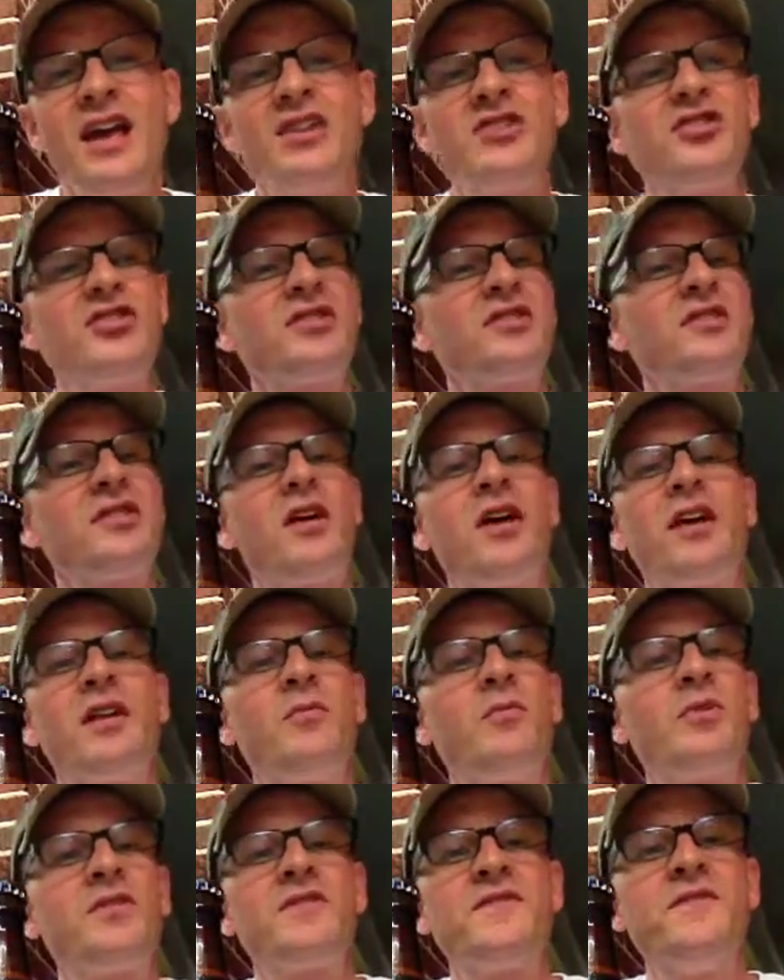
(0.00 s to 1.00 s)
Just thought
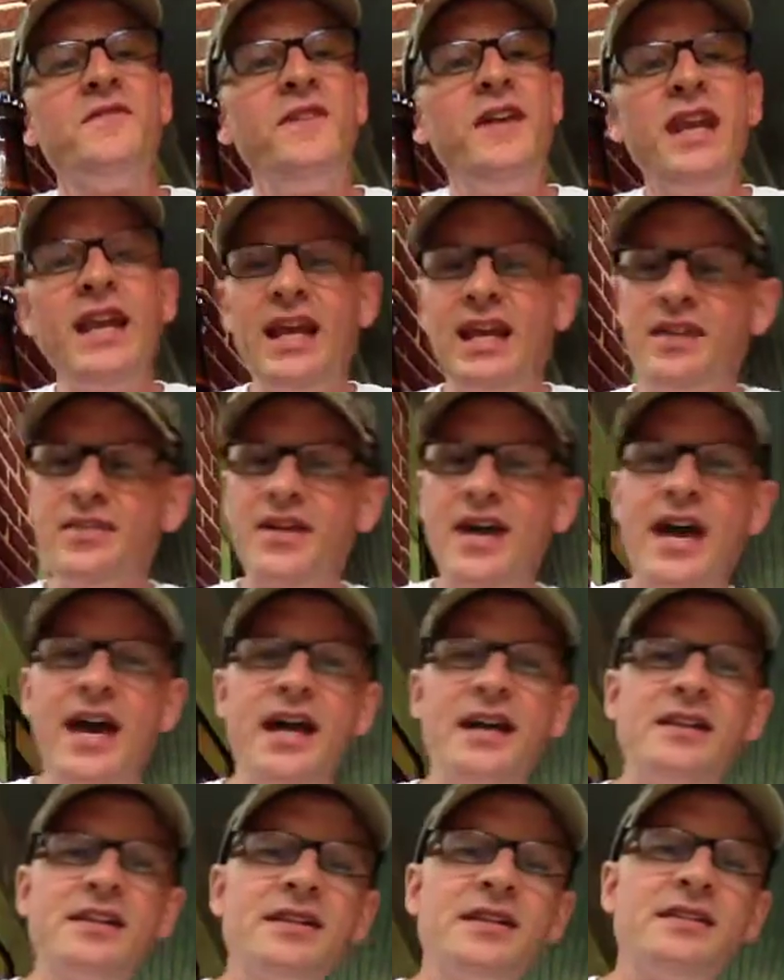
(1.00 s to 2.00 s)
it was fitting
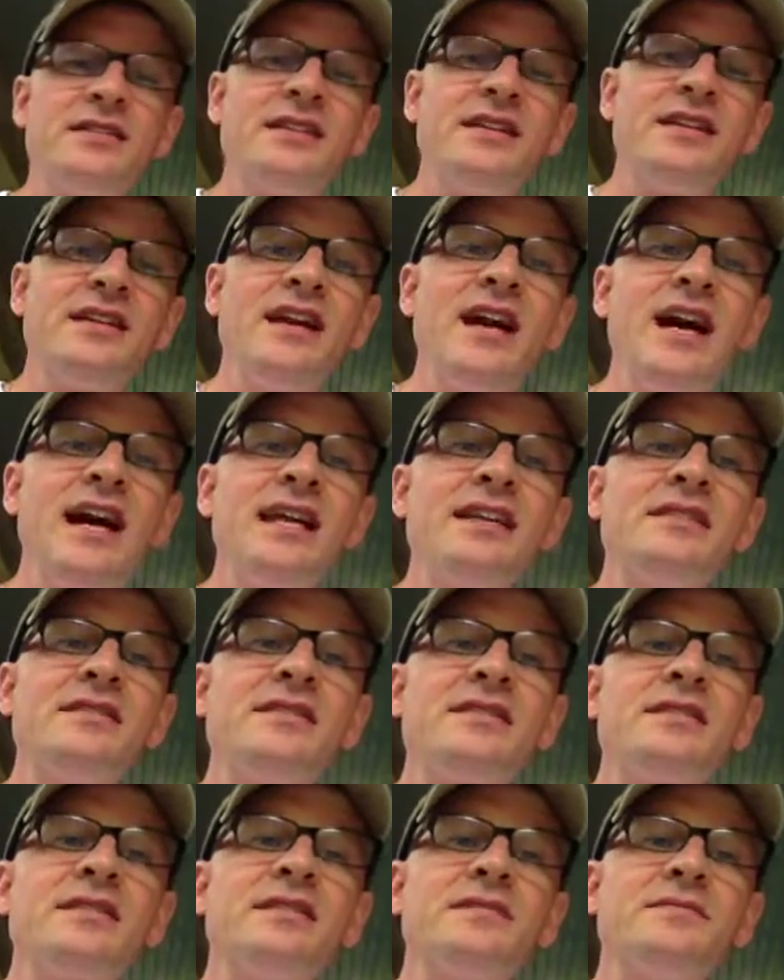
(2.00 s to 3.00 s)
that
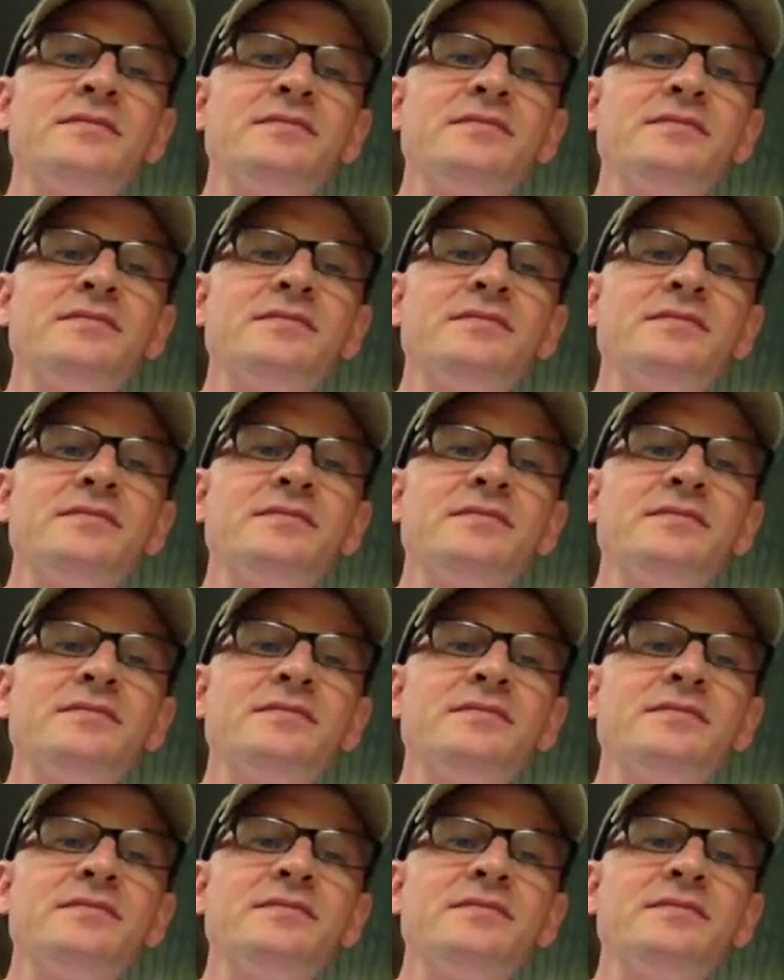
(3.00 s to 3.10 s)
tonight's